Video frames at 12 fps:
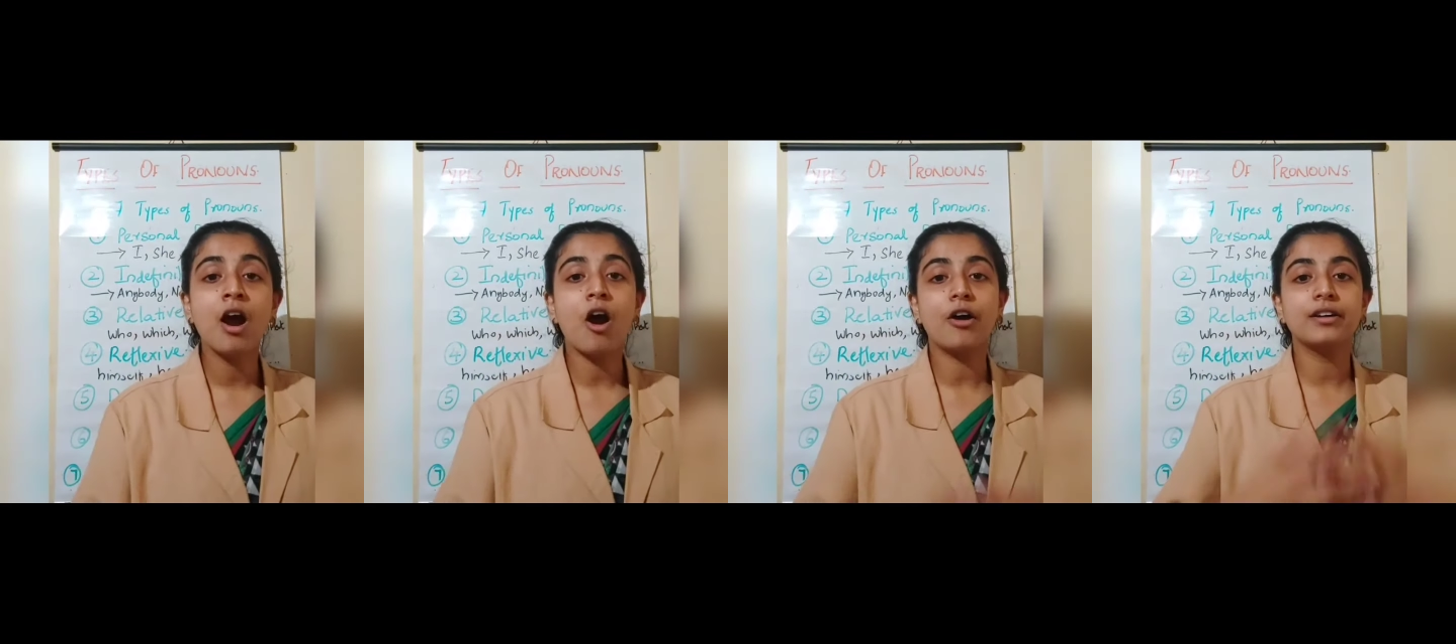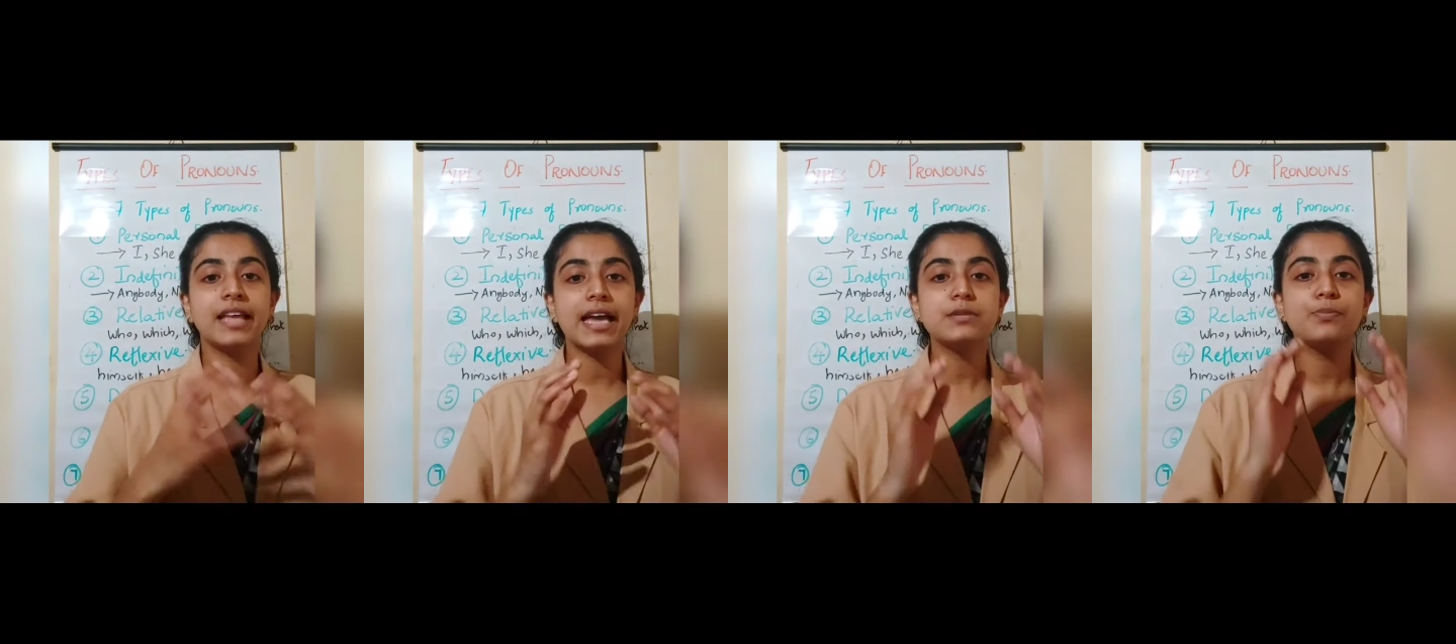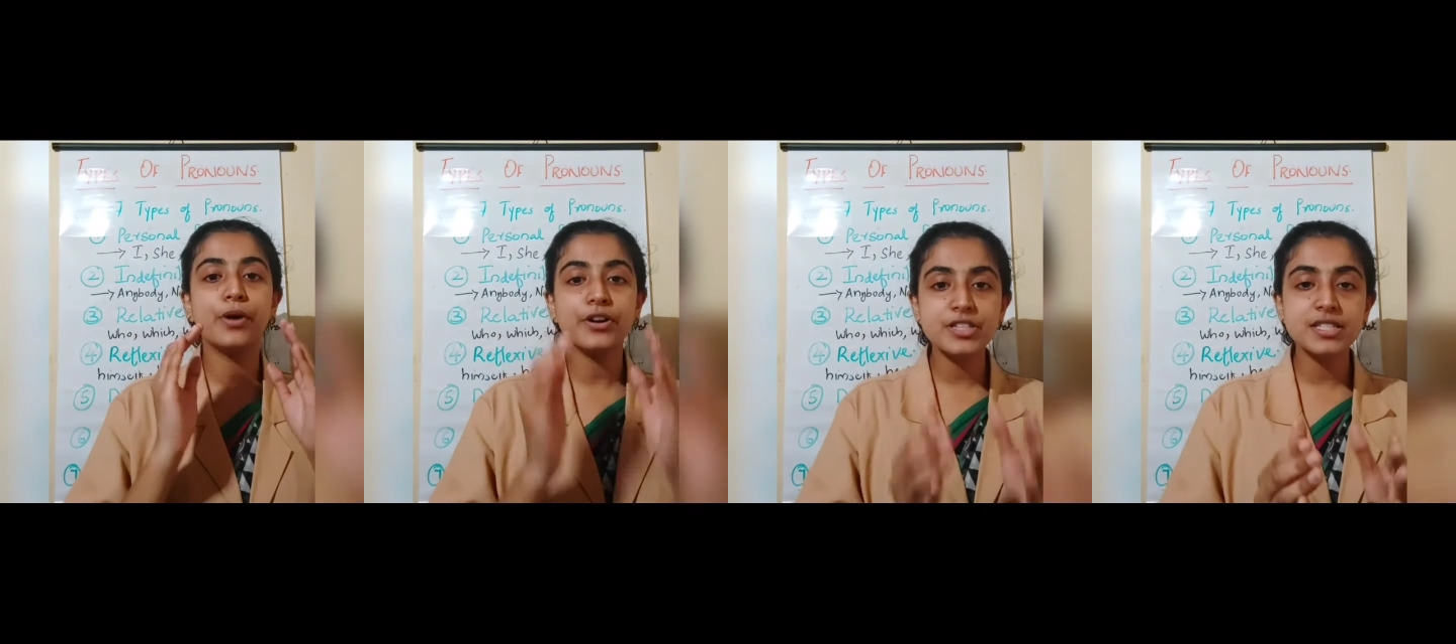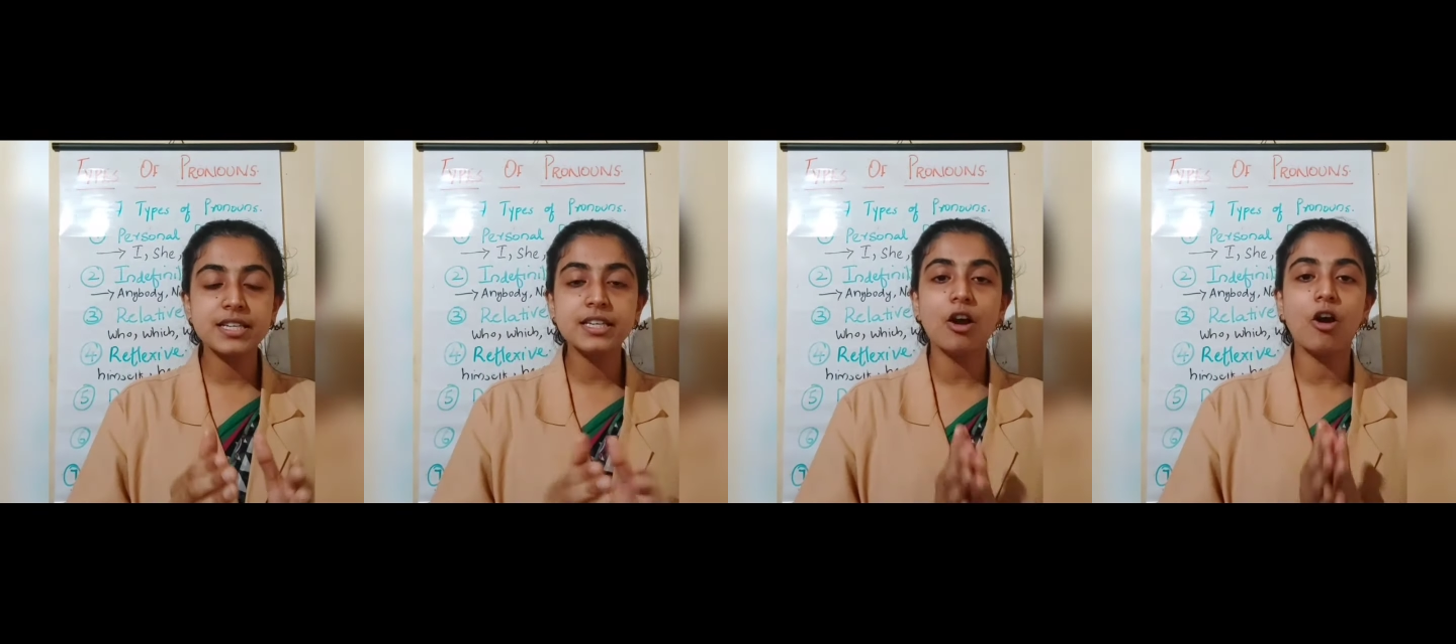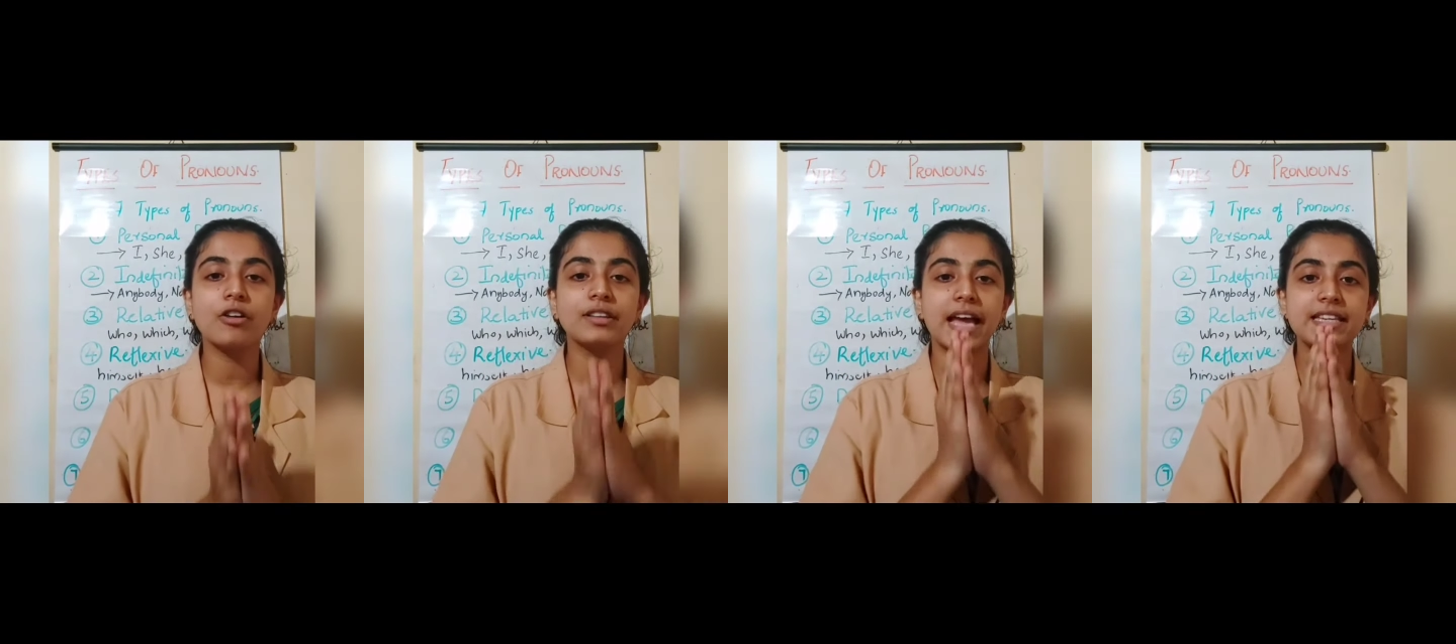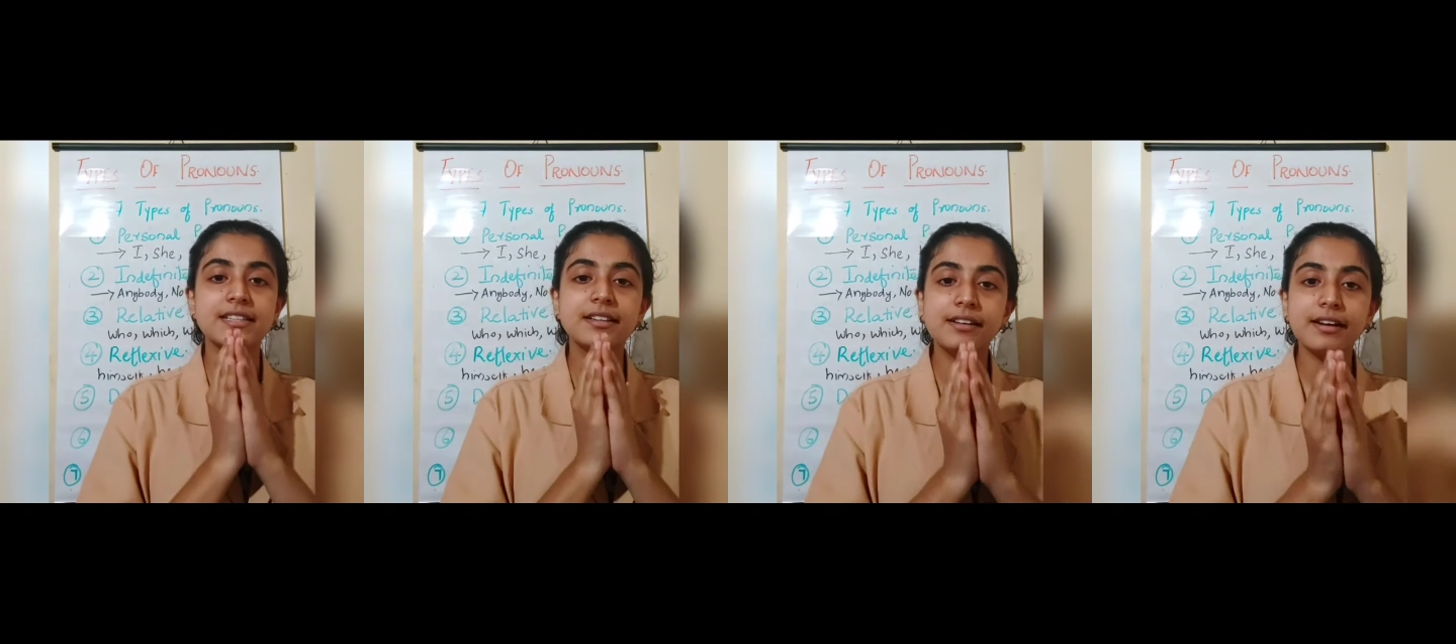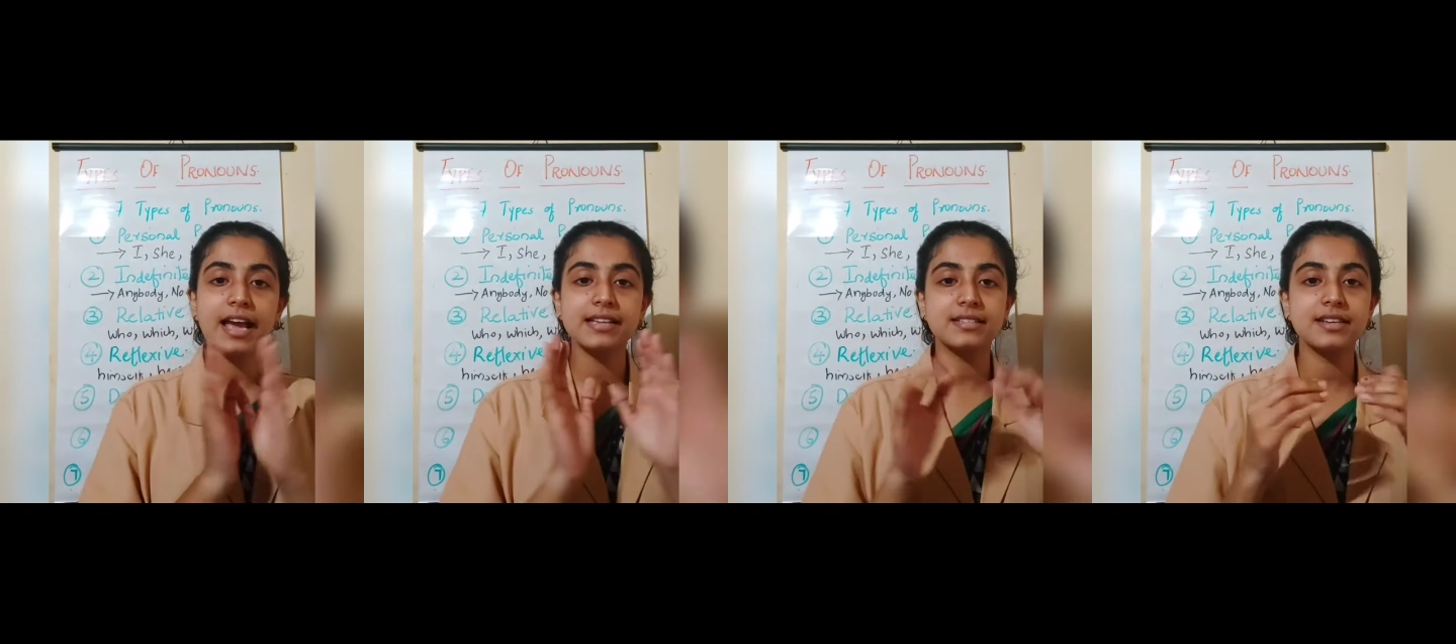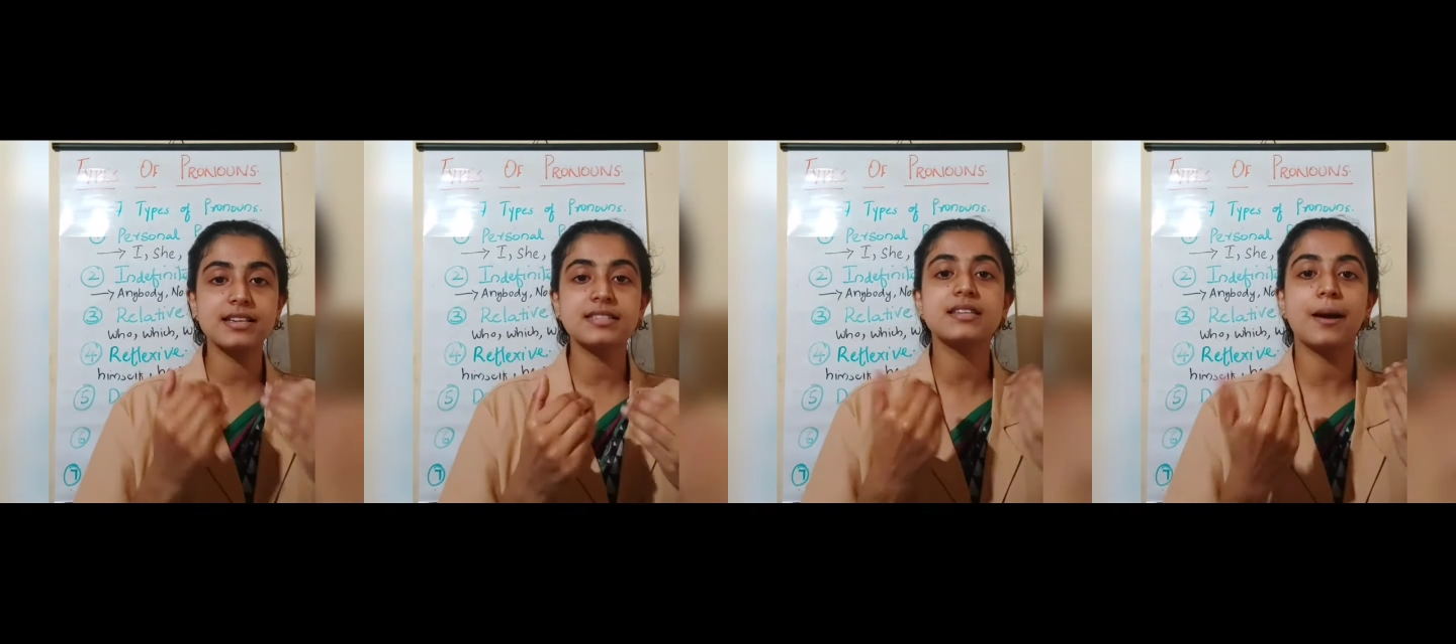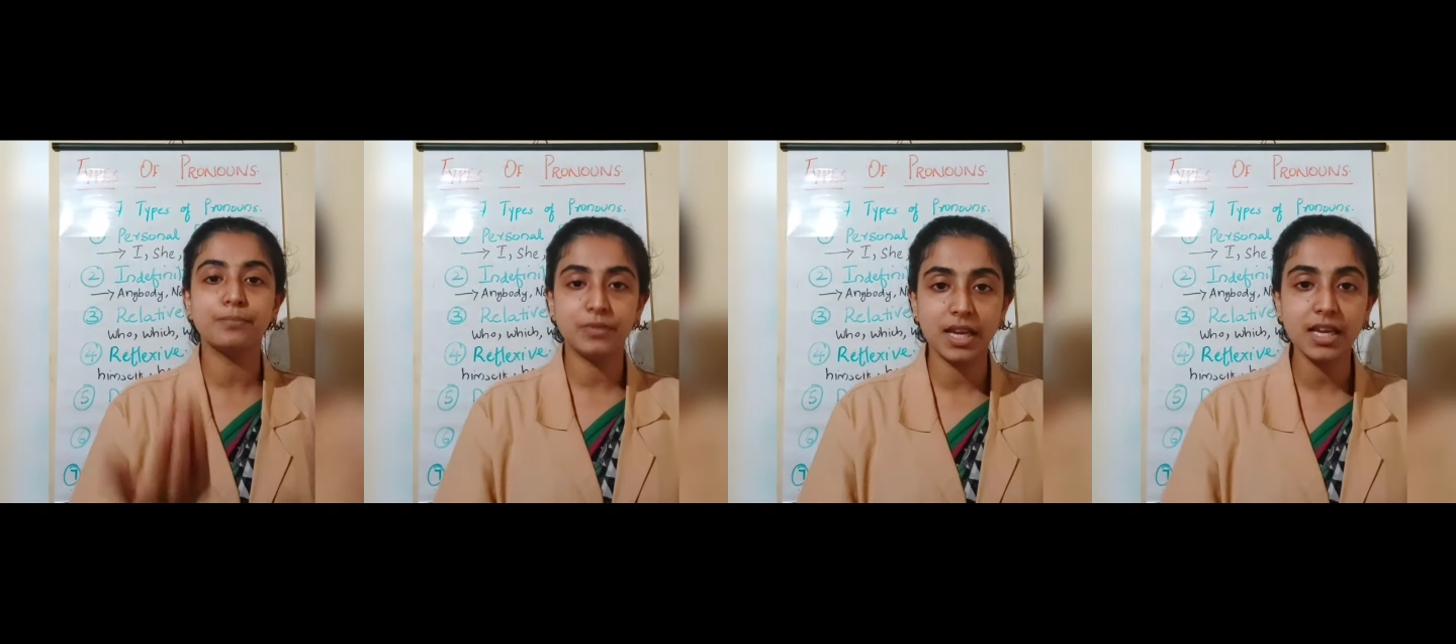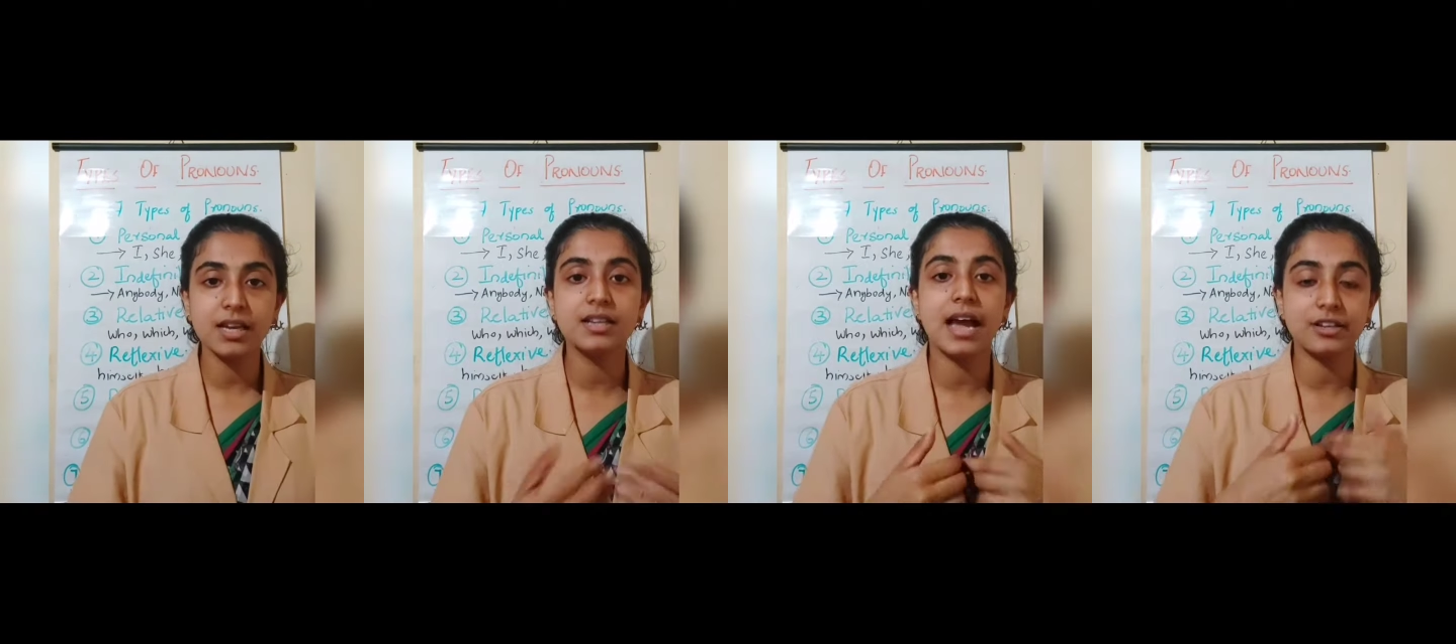or that person or that girl does something.